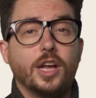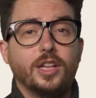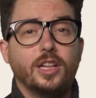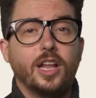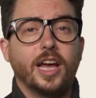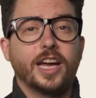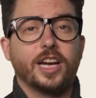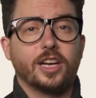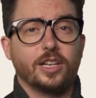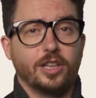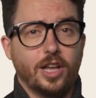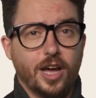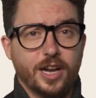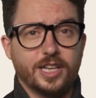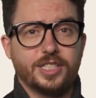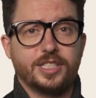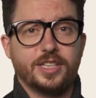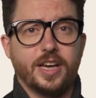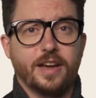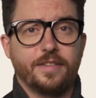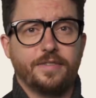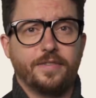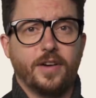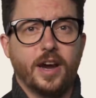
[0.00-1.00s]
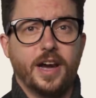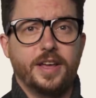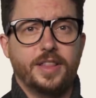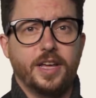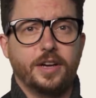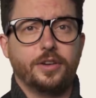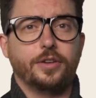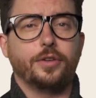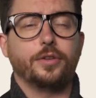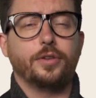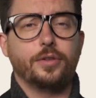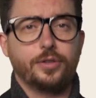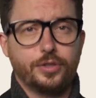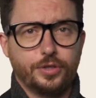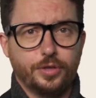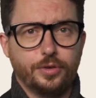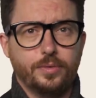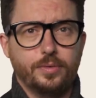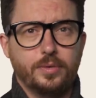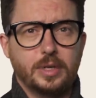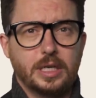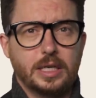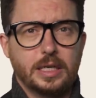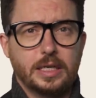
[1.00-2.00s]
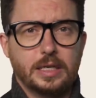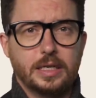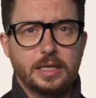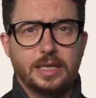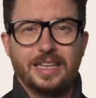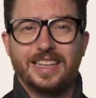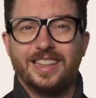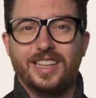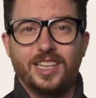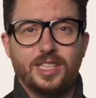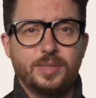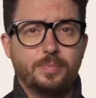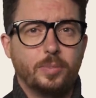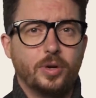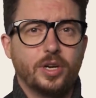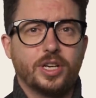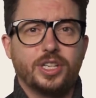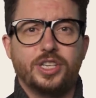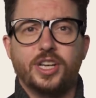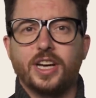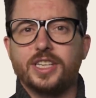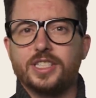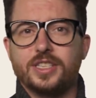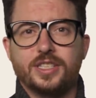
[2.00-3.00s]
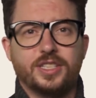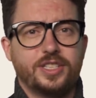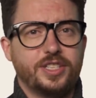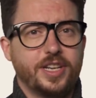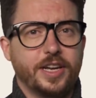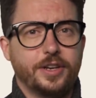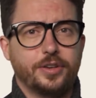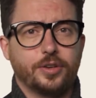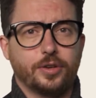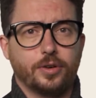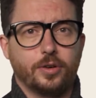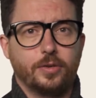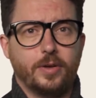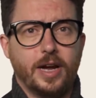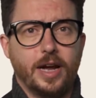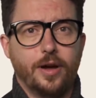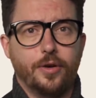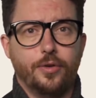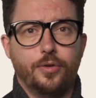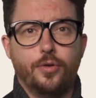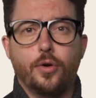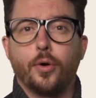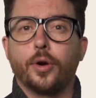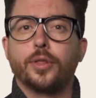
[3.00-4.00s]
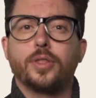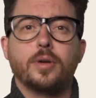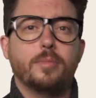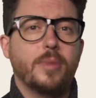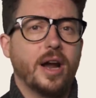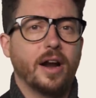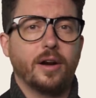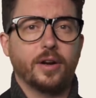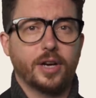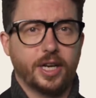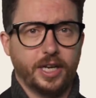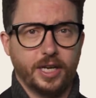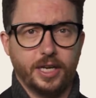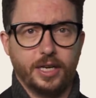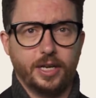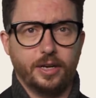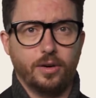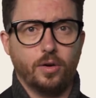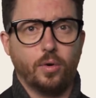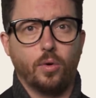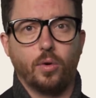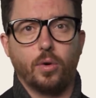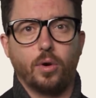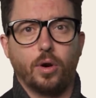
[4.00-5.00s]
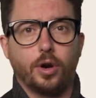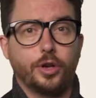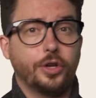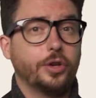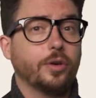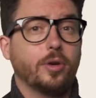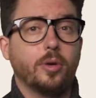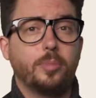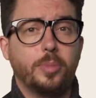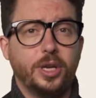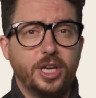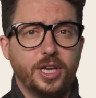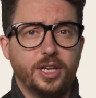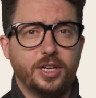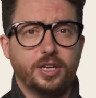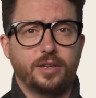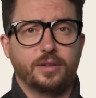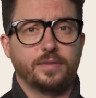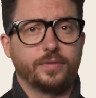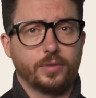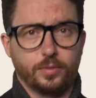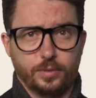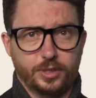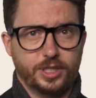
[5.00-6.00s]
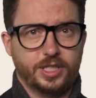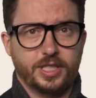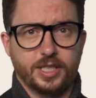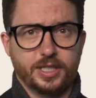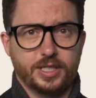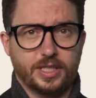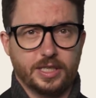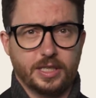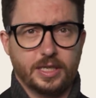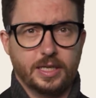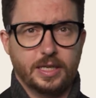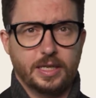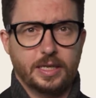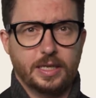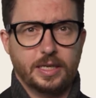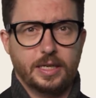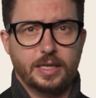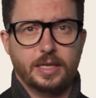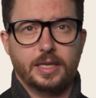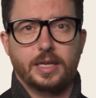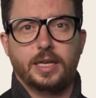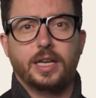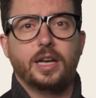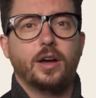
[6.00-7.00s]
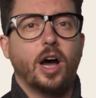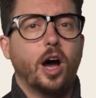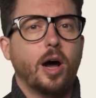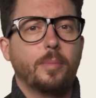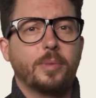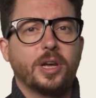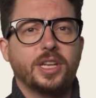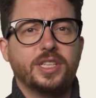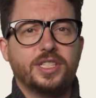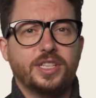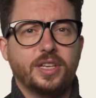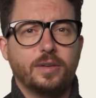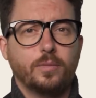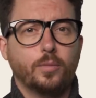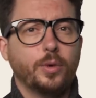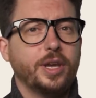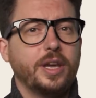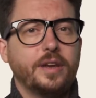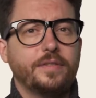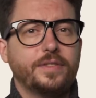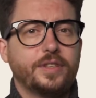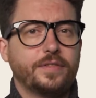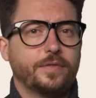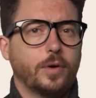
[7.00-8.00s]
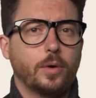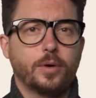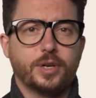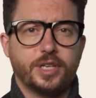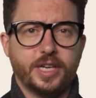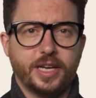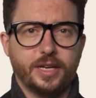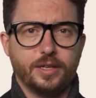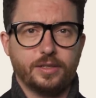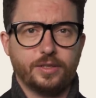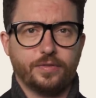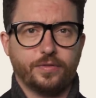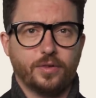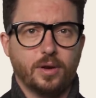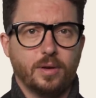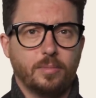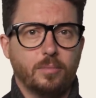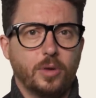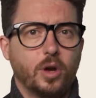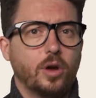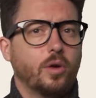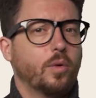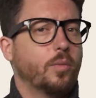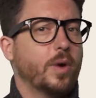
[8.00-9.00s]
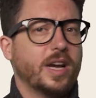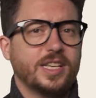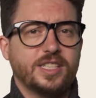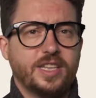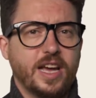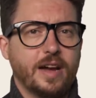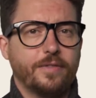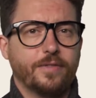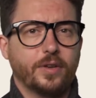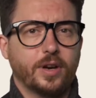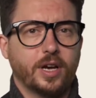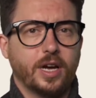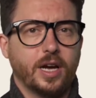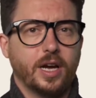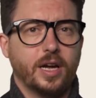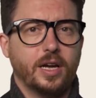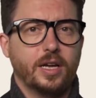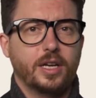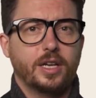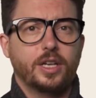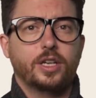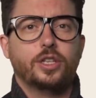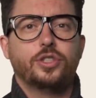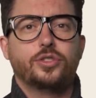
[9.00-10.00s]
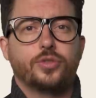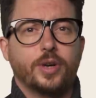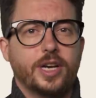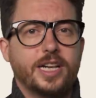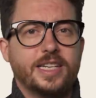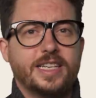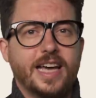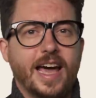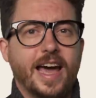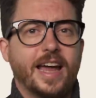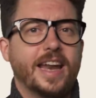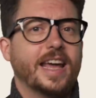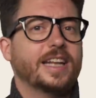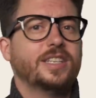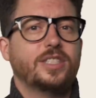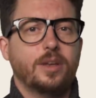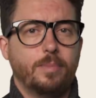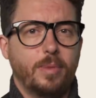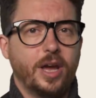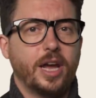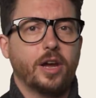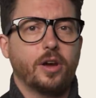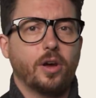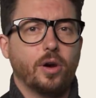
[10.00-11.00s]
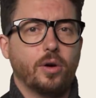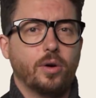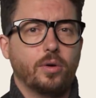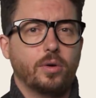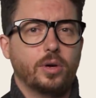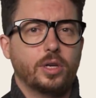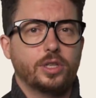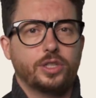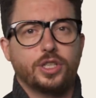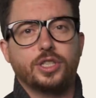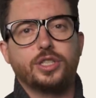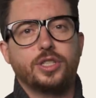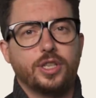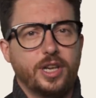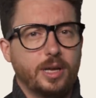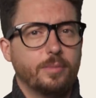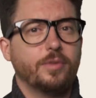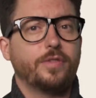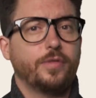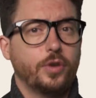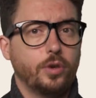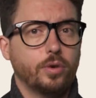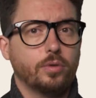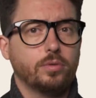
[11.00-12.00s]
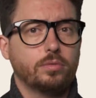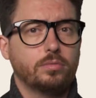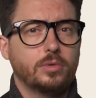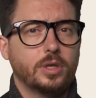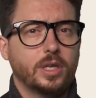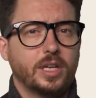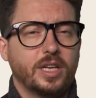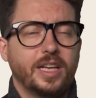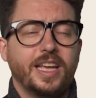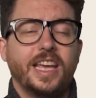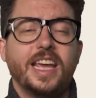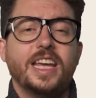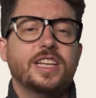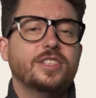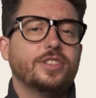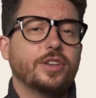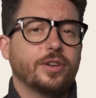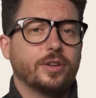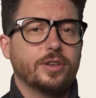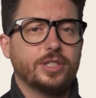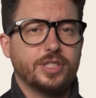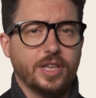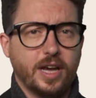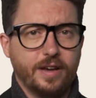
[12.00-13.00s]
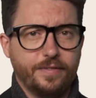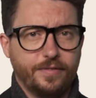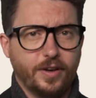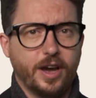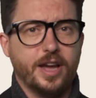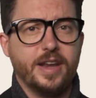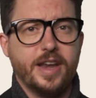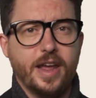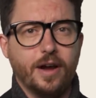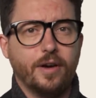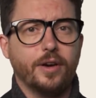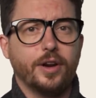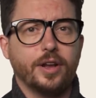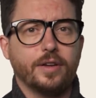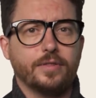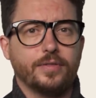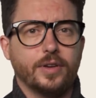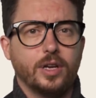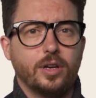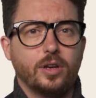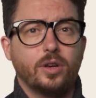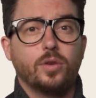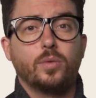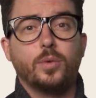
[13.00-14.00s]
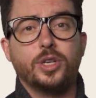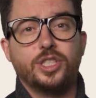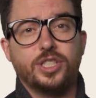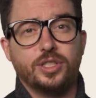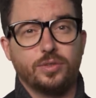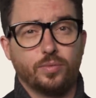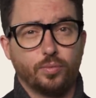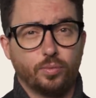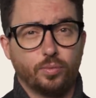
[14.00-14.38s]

Unlike a lot of sci-fi that you're used to, this book doesn't center around North American or European influences. Hopkinson weaves folk tales from West Africa, Trinidad, and Tobago, just to name a few, into her sci fi narrative, which